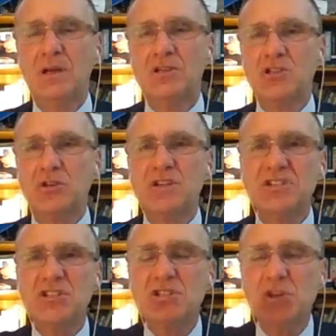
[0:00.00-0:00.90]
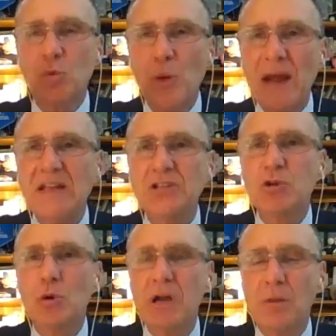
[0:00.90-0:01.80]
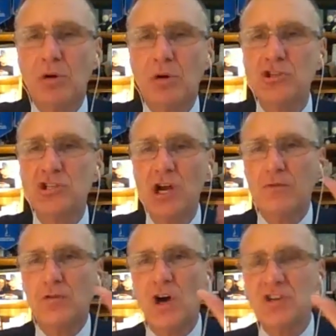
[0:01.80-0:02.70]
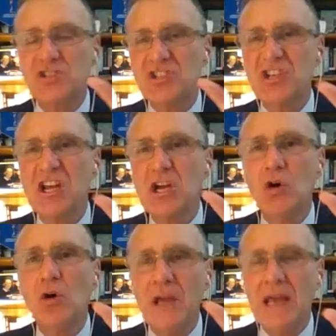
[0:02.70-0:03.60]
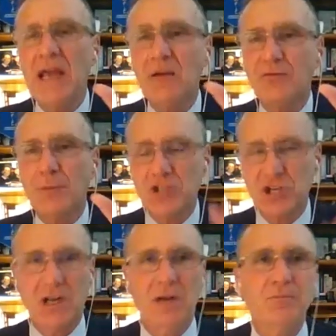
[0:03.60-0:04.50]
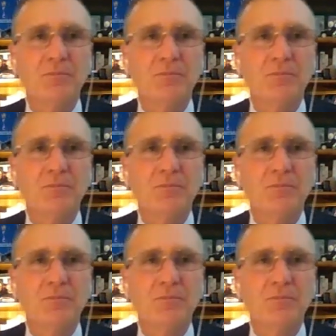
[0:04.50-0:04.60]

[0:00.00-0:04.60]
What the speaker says: So this is the regulatory approach for a single egg from a chicken.